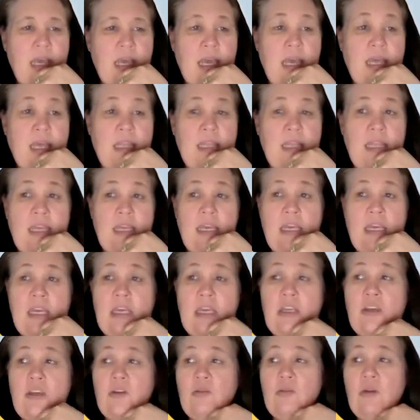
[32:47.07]
And
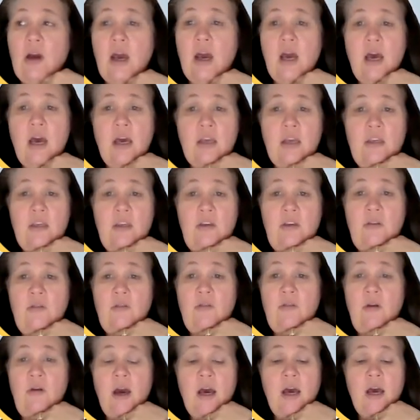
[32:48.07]
there you are.
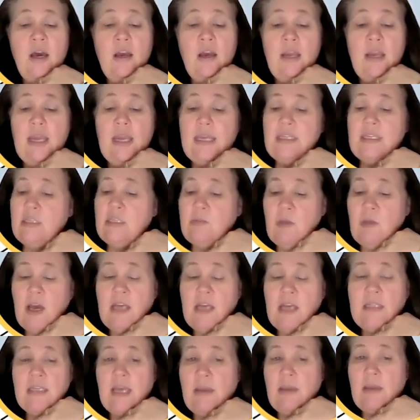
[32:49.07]
You are a
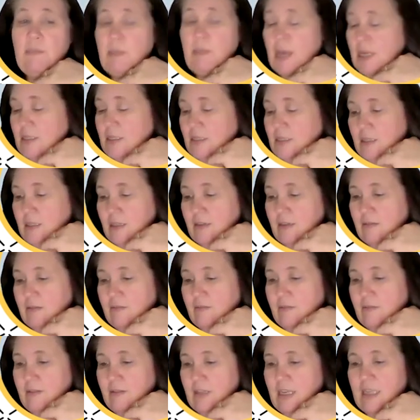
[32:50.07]
smart ambassador.
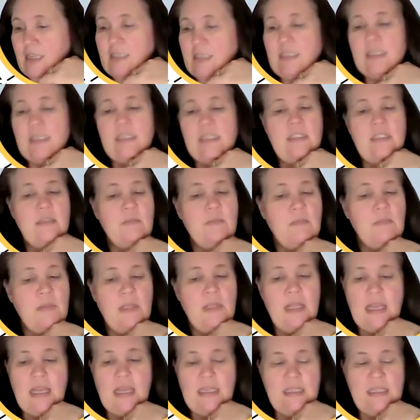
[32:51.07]
It's as
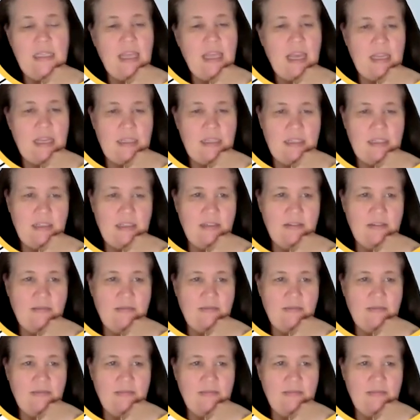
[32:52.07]
simple as that.